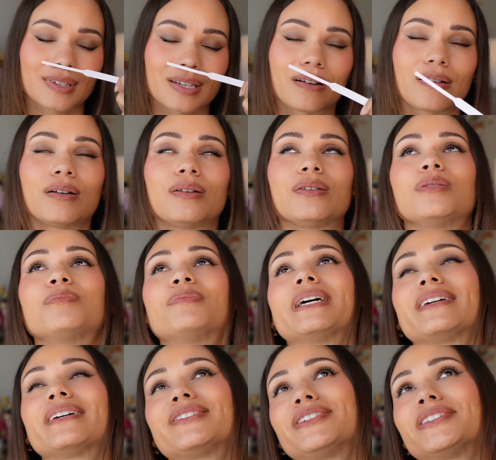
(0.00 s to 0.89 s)
Oh
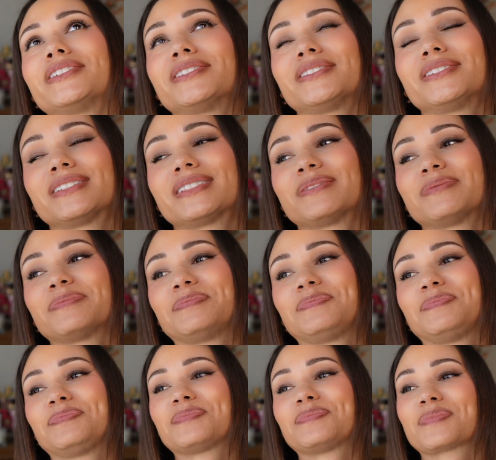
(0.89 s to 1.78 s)
my God.
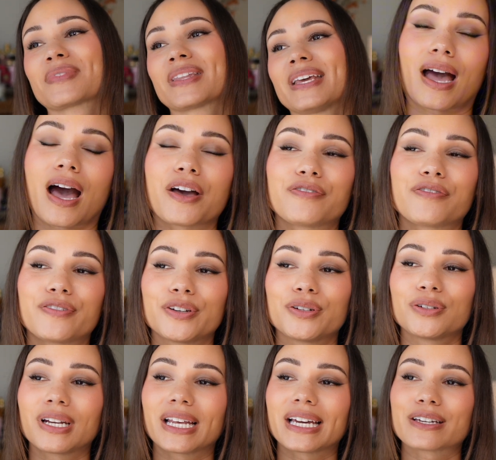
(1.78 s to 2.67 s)
I
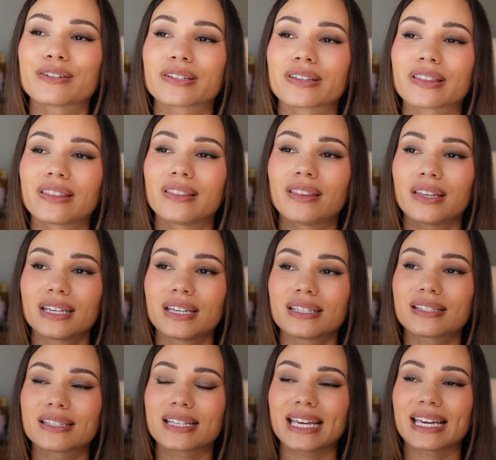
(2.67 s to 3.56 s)
feel like
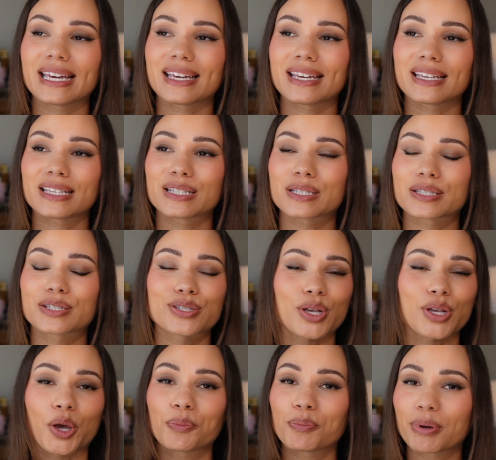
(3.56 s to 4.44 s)
this is
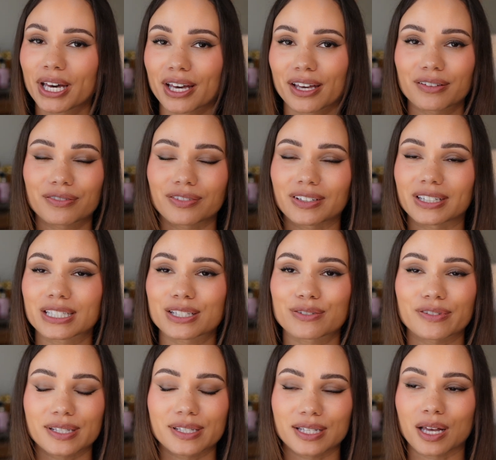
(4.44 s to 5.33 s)
so perfect
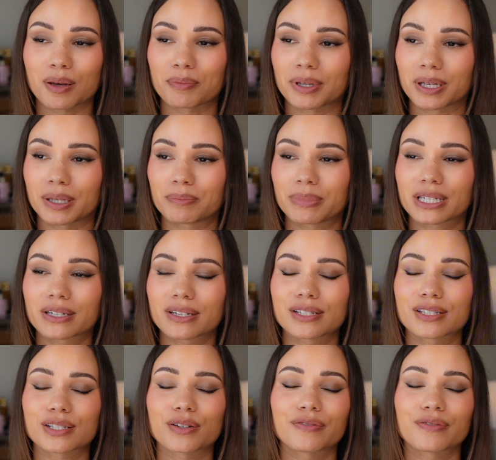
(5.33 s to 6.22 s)
for summer
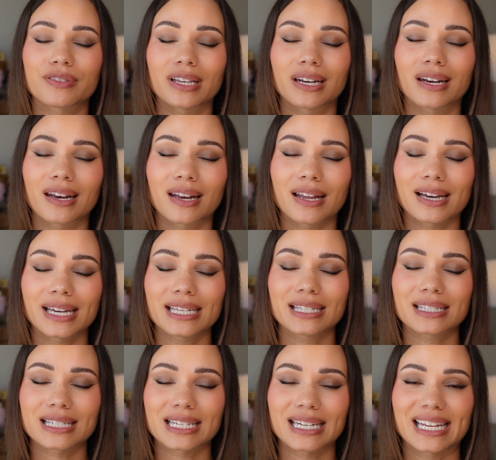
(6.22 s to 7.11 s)
because of the
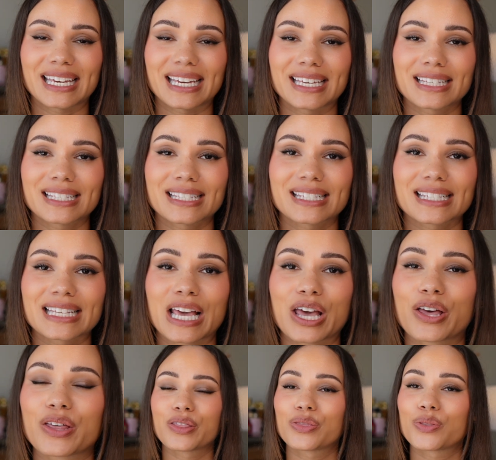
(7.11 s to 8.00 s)
lightness,
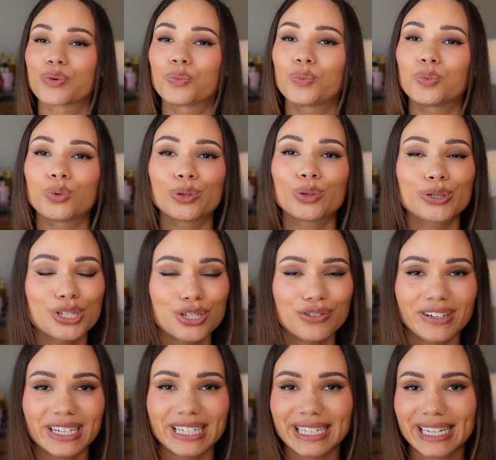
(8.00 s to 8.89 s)
the
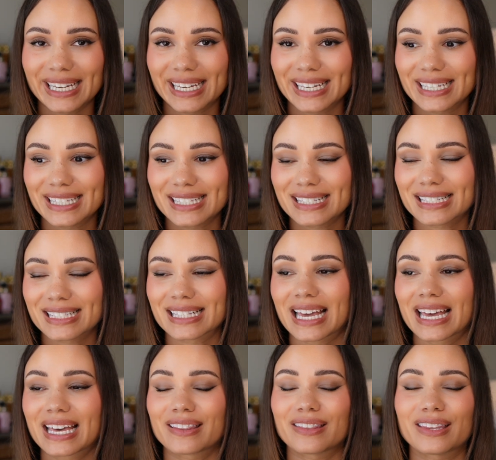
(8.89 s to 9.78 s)
wateriness,
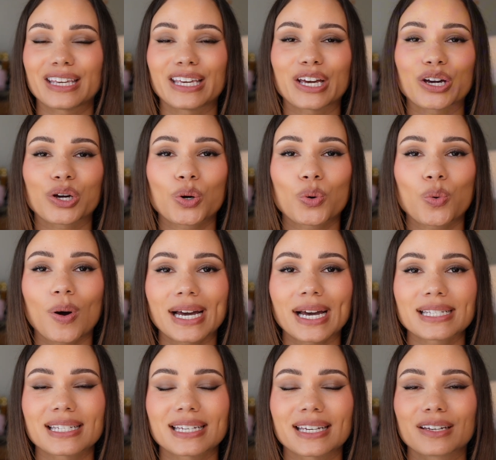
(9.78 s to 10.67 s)
the
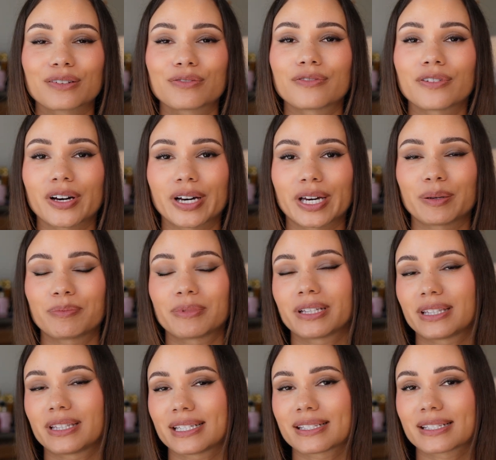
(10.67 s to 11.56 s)
aquatic vibe
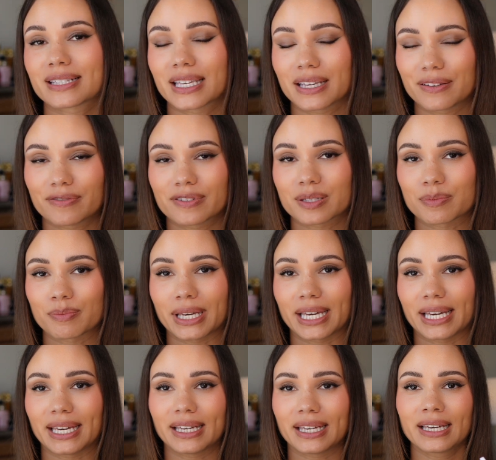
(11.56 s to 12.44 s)
that this gives
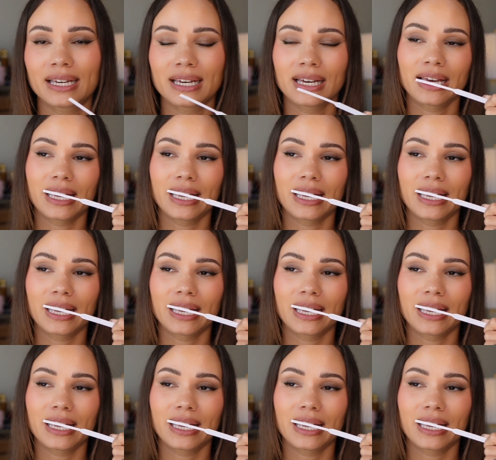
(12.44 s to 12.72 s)
me.